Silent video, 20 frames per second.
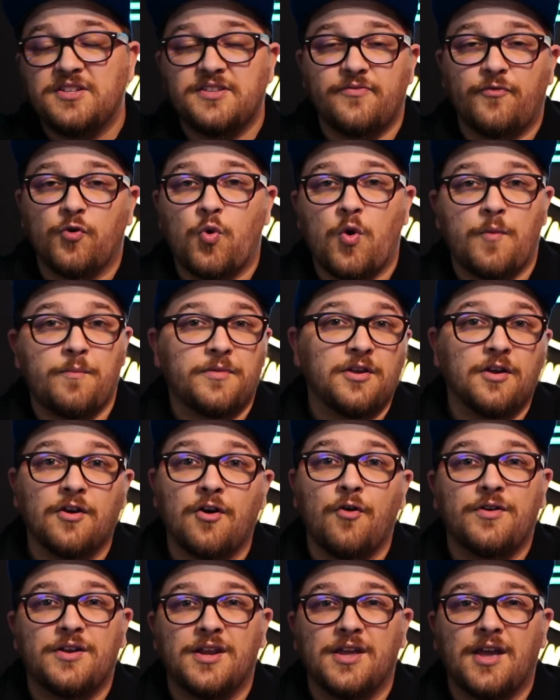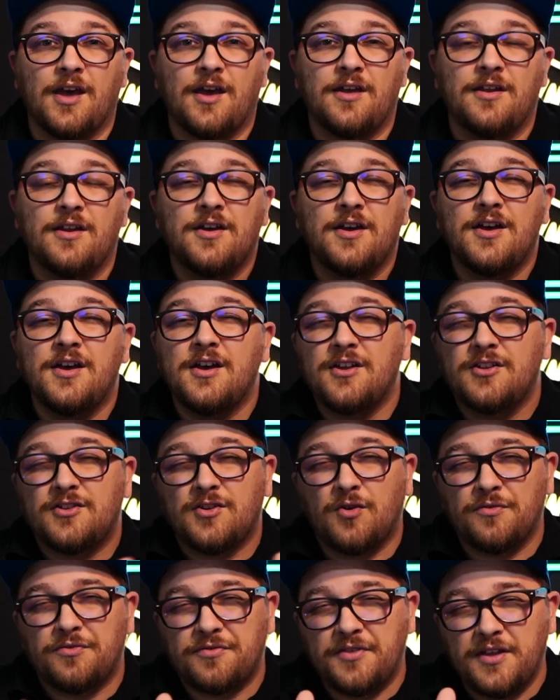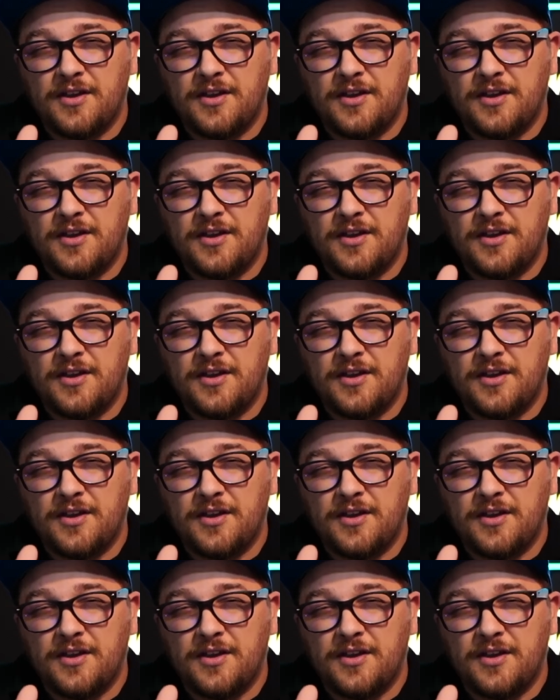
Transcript: of equipment you're going to get. Don't think